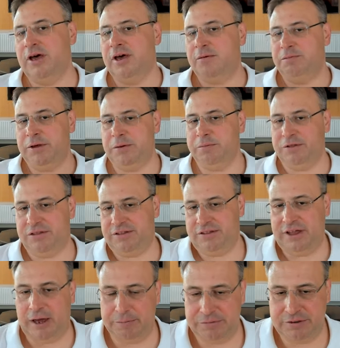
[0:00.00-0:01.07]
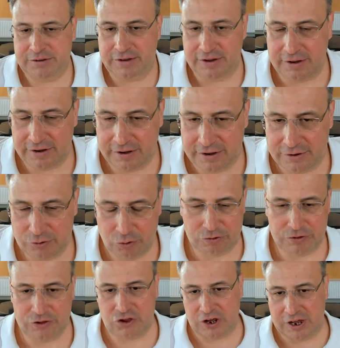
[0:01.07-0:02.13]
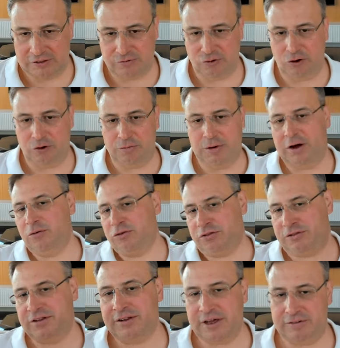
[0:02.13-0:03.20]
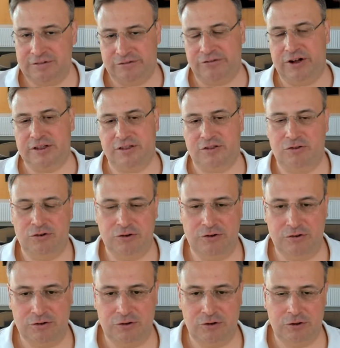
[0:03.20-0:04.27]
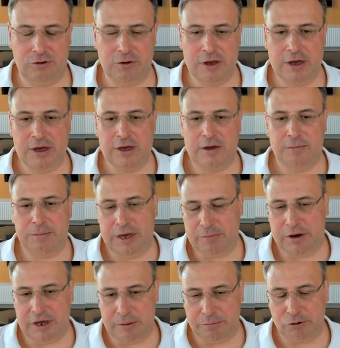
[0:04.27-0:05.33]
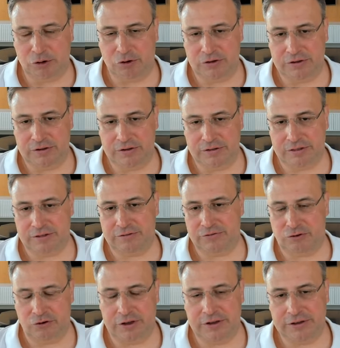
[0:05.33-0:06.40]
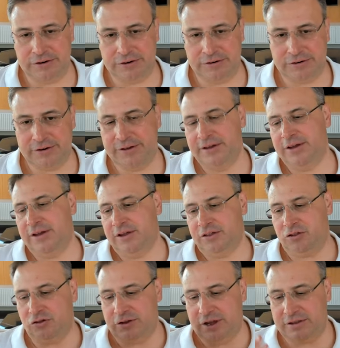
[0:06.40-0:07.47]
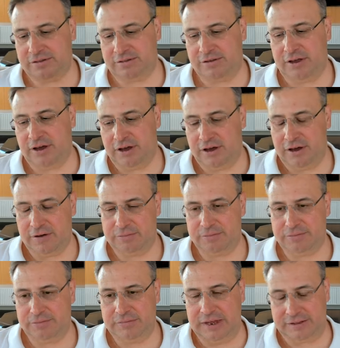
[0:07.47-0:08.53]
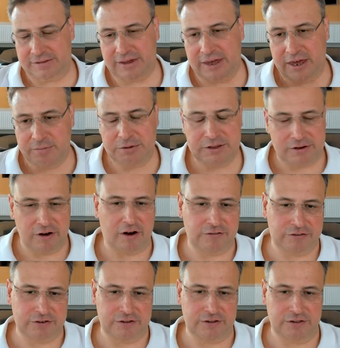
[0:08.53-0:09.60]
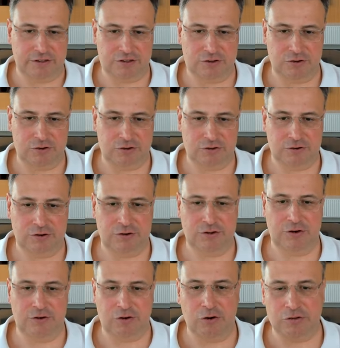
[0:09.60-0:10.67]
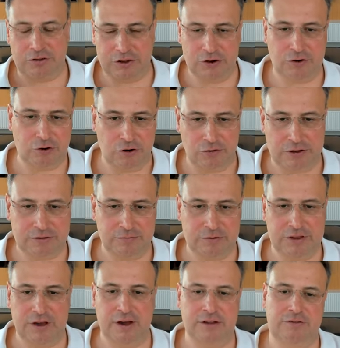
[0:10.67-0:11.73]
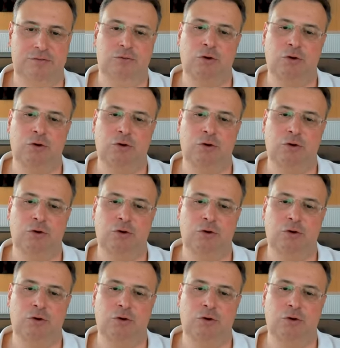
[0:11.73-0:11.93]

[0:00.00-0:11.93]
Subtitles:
people stopped using Jotform, I would still have the funds to pay my employees for a year. So that gave me the confidence to continue growing without